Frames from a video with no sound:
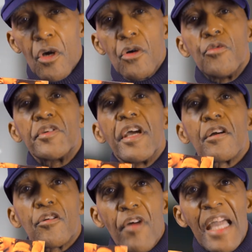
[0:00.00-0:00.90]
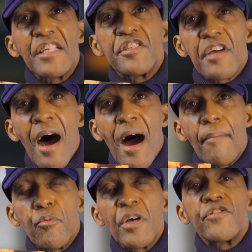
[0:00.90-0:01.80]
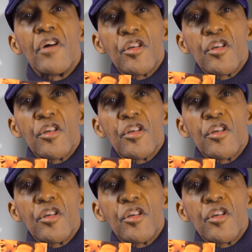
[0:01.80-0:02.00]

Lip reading: who did a great job with your